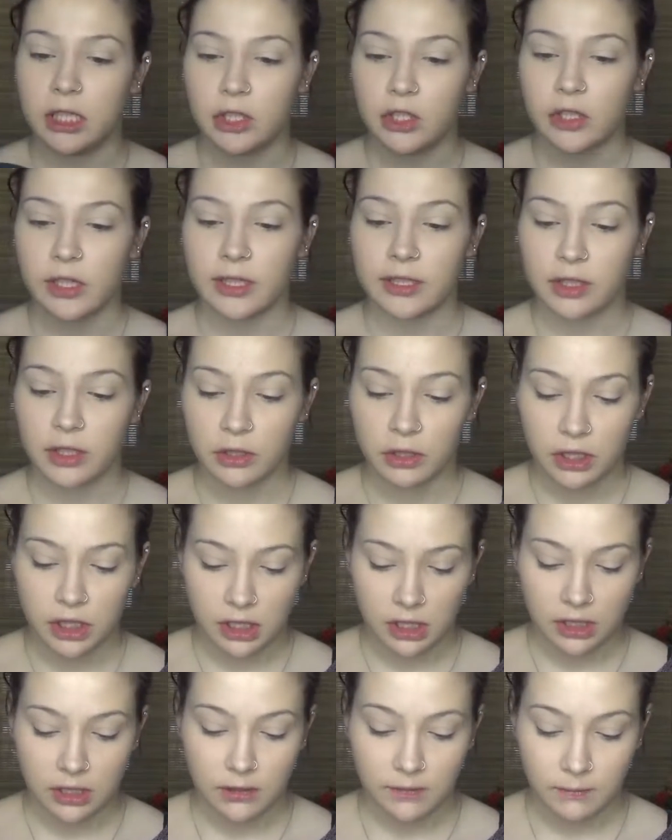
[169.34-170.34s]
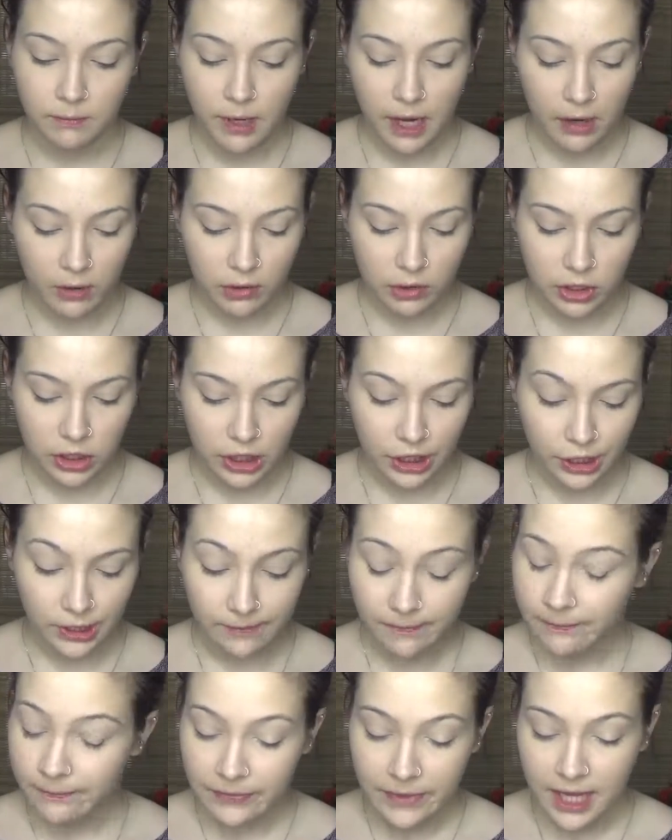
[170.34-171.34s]
translucent
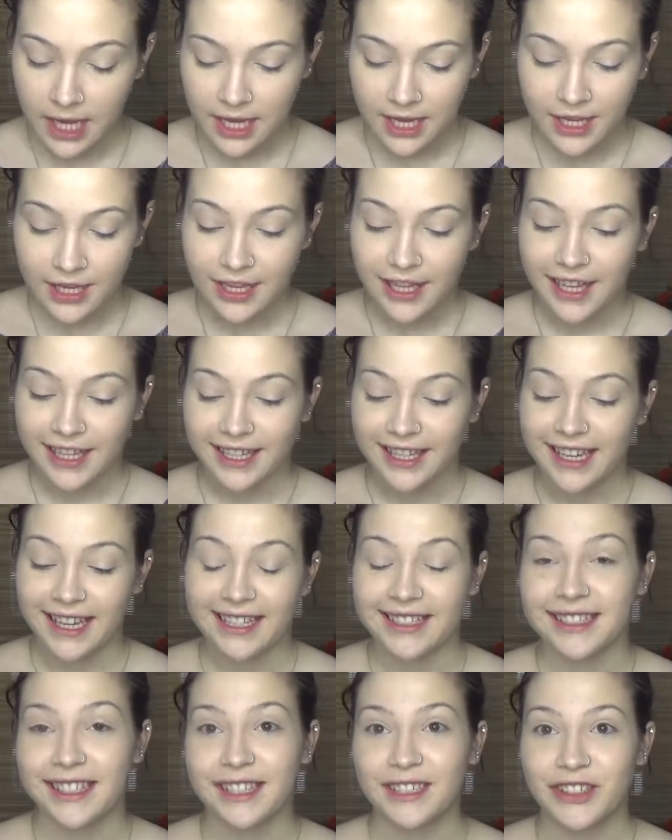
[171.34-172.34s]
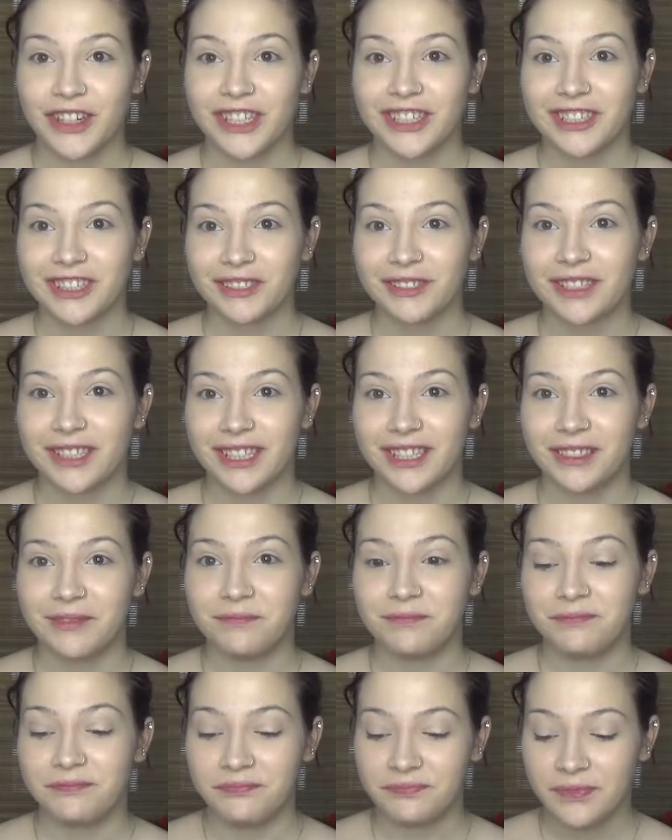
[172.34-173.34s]
powder. Can't say
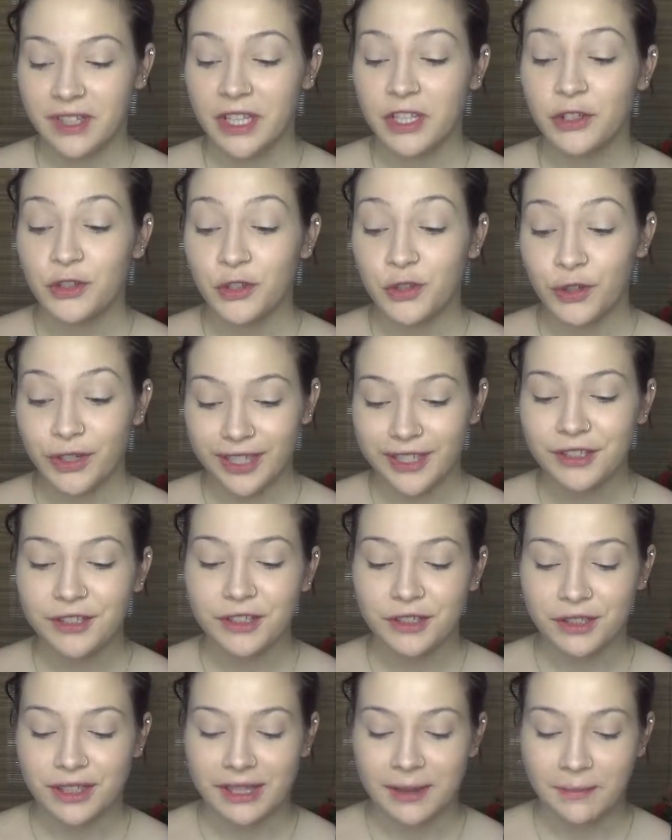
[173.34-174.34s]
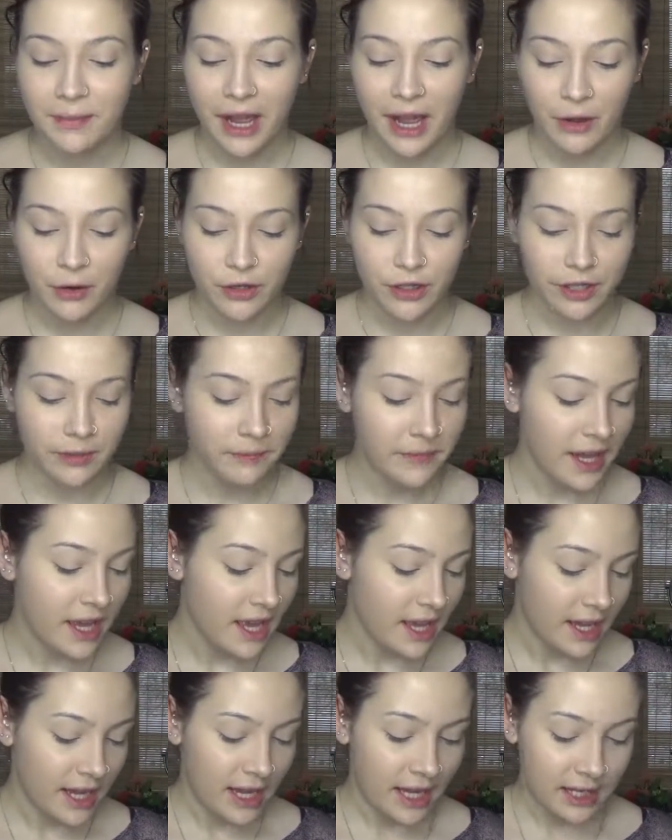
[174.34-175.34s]
translucent. Translucent powder.
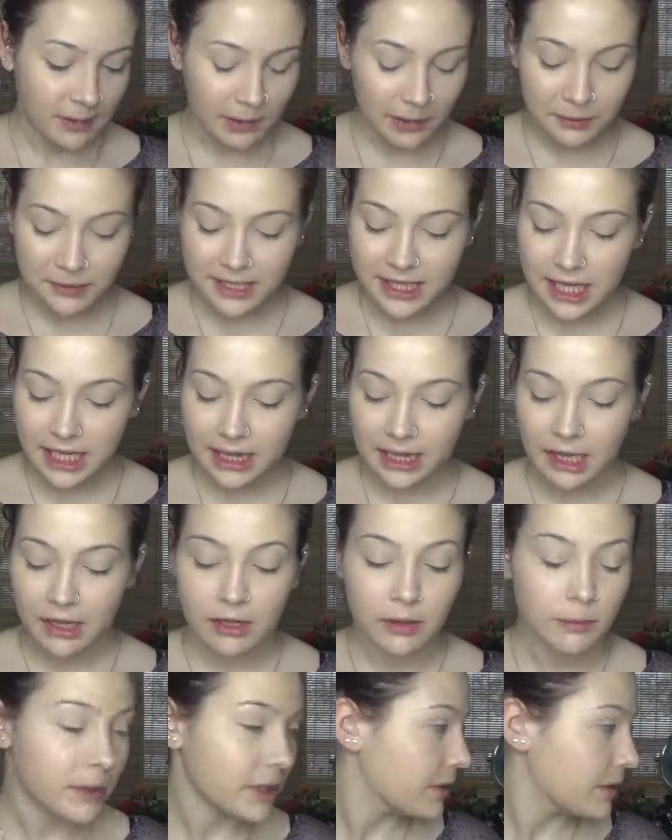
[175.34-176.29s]
And I'm going to be taking that on a big